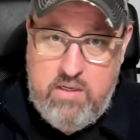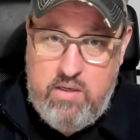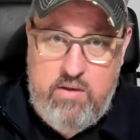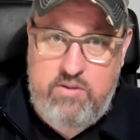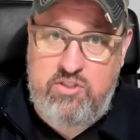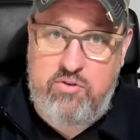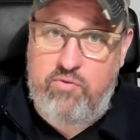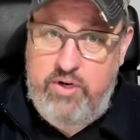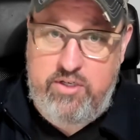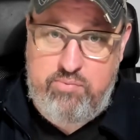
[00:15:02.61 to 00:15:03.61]

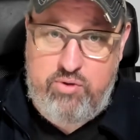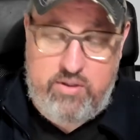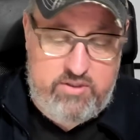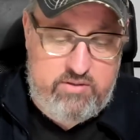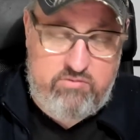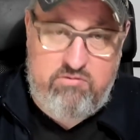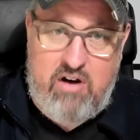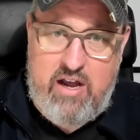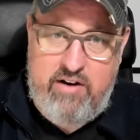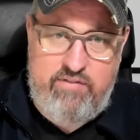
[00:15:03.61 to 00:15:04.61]
Silver Age books. A
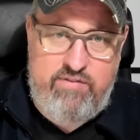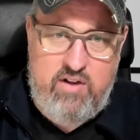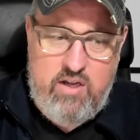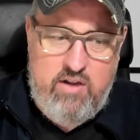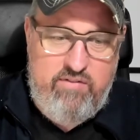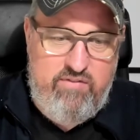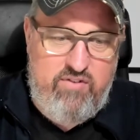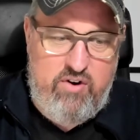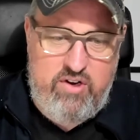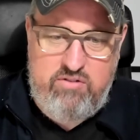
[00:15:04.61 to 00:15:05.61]
lot of
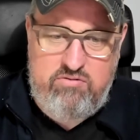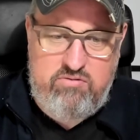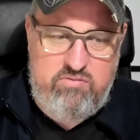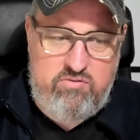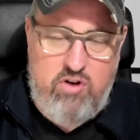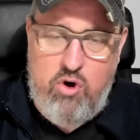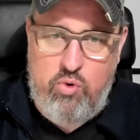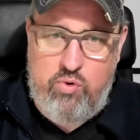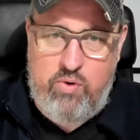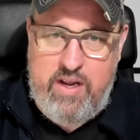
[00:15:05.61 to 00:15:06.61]
very
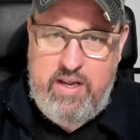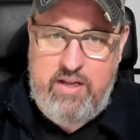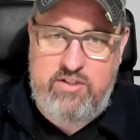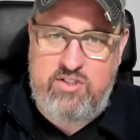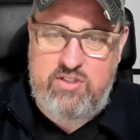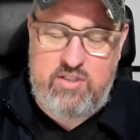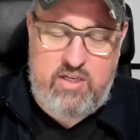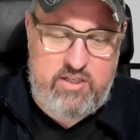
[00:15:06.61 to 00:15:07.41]
low grades,